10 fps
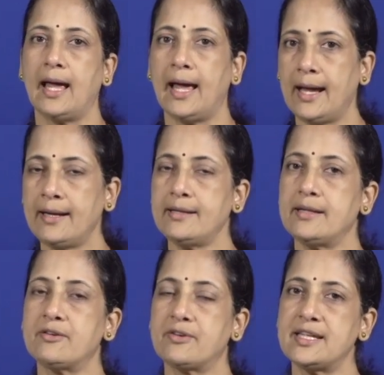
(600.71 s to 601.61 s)
and
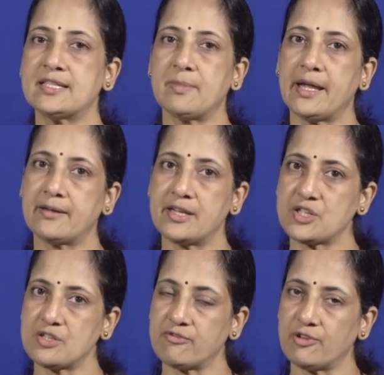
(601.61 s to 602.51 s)
an increased
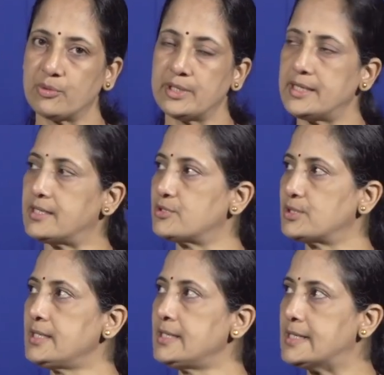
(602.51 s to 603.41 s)
migration of fluid into the